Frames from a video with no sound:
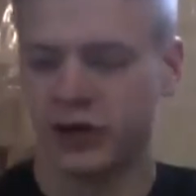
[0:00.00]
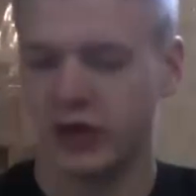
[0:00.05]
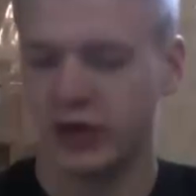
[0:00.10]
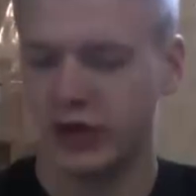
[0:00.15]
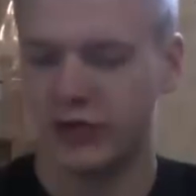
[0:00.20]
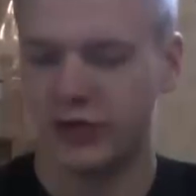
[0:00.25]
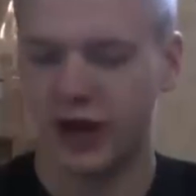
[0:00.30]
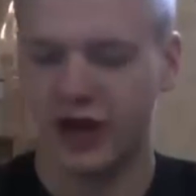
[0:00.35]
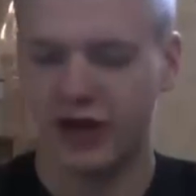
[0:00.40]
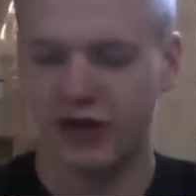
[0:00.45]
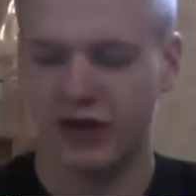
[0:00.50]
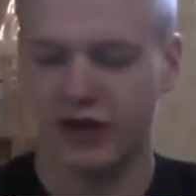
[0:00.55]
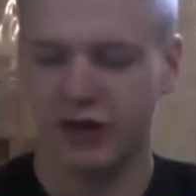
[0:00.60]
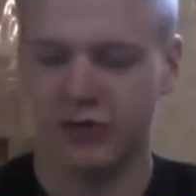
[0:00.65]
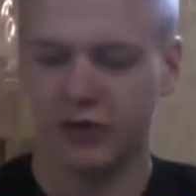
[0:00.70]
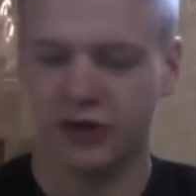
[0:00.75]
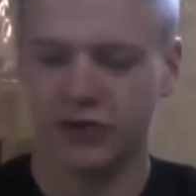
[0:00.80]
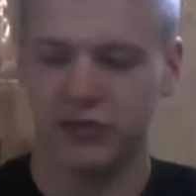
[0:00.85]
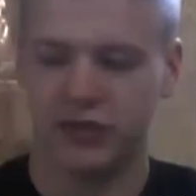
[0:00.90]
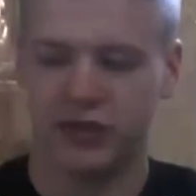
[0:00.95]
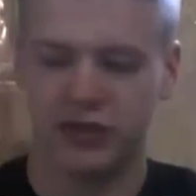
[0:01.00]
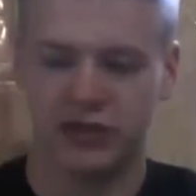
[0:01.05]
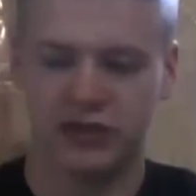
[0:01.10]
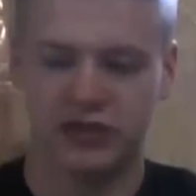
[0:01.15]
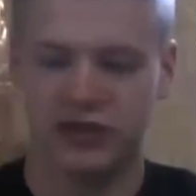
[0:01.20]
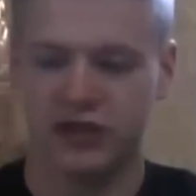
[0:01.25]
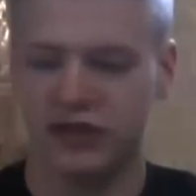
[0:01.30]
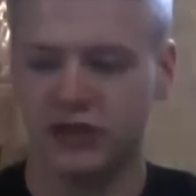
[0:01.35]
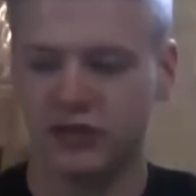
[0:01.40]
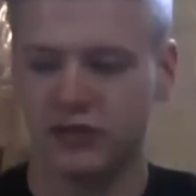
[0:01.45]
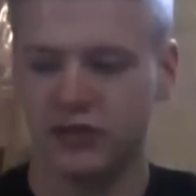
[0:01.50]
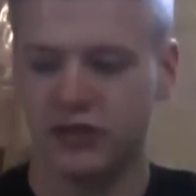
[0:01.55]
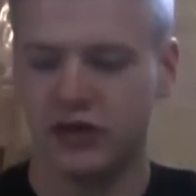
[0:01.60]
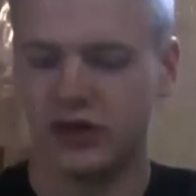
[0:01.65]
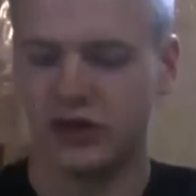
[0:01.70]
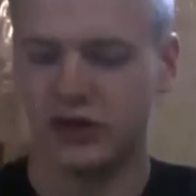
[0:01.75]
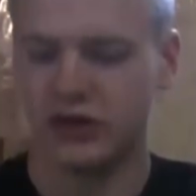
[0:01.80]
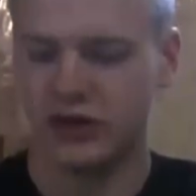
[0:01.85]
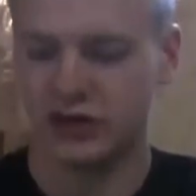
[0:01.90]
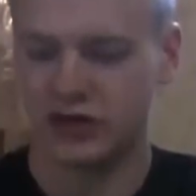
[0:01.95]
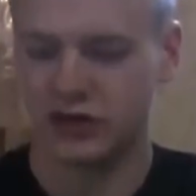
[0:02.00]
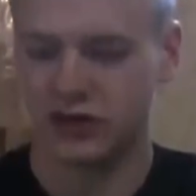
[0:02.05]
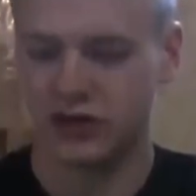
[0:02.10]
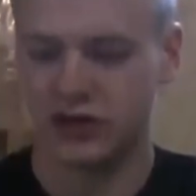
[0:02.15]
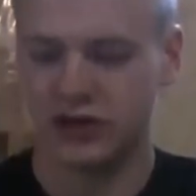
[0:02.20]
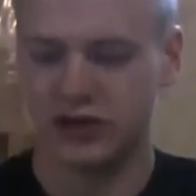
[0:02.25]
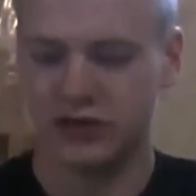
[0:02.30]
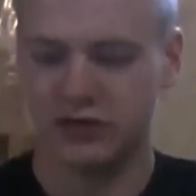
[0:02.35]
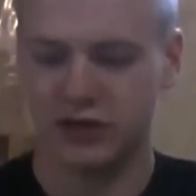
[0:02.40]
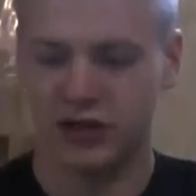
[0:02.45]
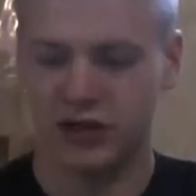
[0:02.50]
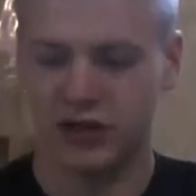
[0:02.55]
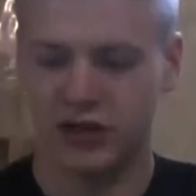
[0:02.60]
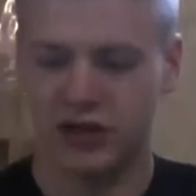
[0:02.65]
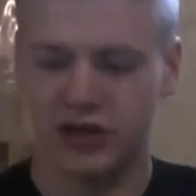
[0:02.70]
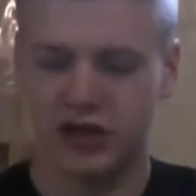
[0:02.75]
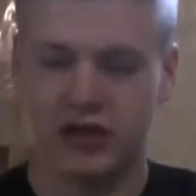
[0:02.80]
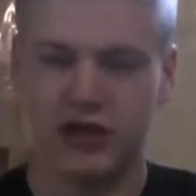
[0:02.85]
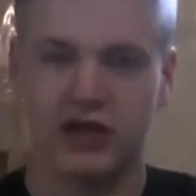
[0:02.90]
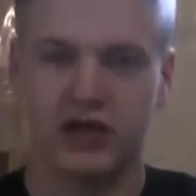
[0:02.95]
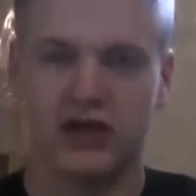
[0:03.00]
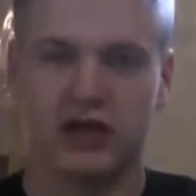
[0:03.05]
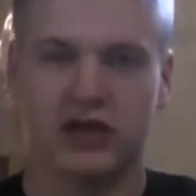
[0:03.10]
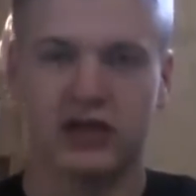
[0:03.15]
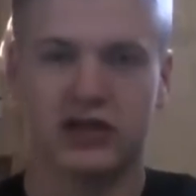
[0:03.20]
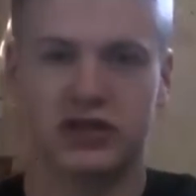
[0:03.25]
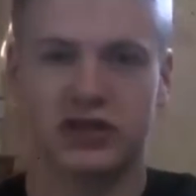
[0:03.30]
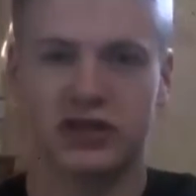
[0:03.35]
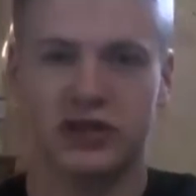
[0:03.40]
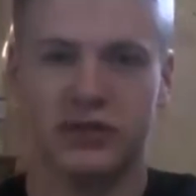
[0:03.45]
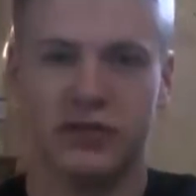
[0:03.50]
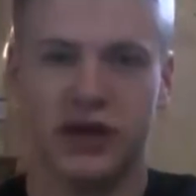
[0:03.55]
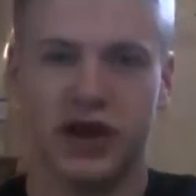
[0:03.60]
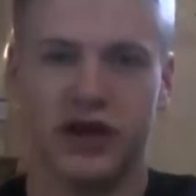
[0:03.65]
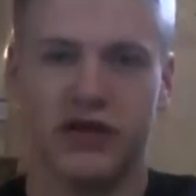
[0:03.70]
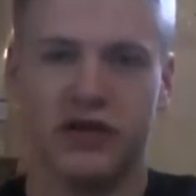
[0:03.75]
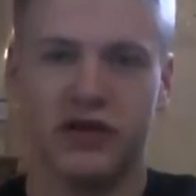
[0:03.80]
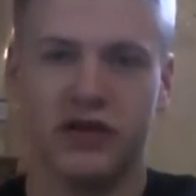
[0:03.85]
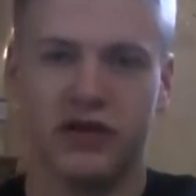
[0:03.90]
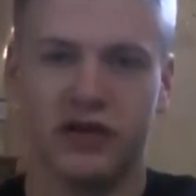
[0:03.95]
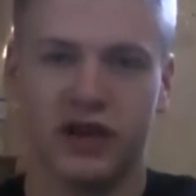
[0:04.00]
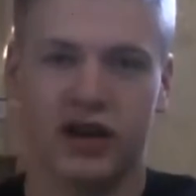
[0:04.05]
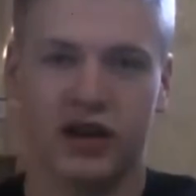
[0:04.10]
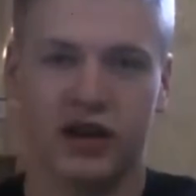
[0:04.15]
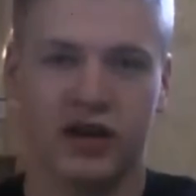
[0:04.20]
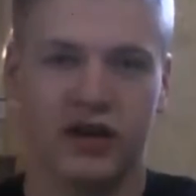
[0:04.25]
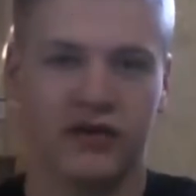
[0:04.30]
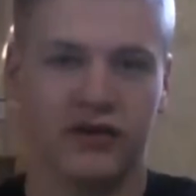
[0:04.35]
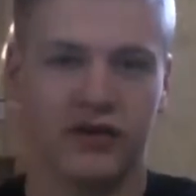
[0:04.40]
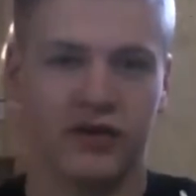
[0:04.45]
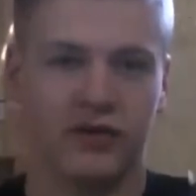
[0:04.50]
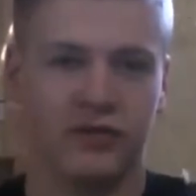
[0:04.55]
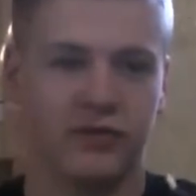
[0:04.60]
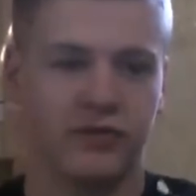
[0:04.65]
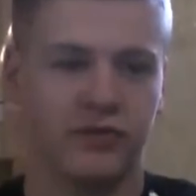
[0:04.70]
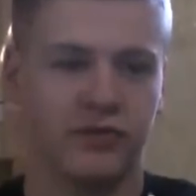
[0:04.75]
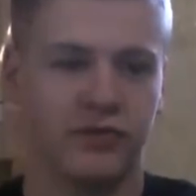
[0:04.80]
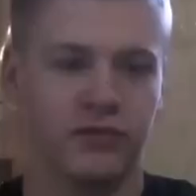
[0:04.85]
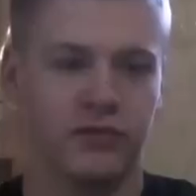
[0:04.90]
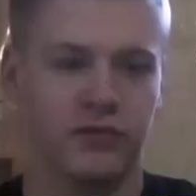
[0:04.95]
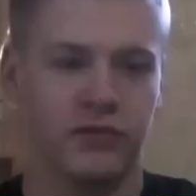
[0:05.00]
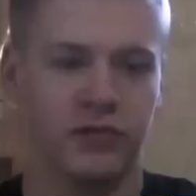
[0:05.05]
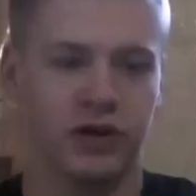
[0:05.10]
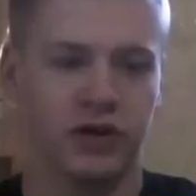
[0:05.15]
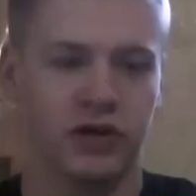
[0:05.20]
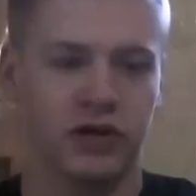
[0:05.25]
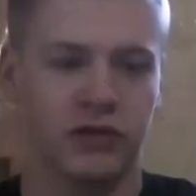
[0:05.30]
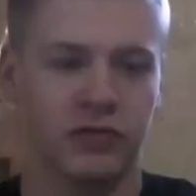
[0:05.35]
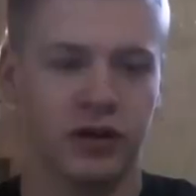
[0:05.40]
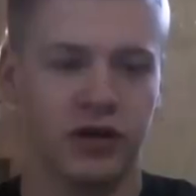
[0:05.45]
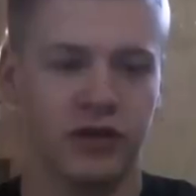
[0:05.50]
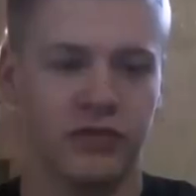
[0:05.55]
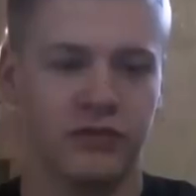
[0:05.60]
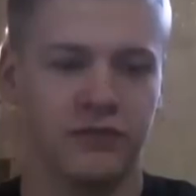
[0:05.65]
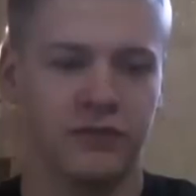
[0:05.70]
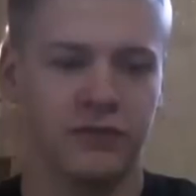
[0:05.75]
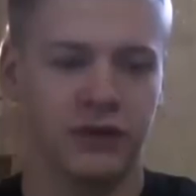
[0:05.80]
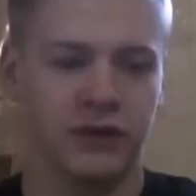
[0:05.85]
The battery I'm going to be using is going to be the Extreme battery that I got from Miracle Mart.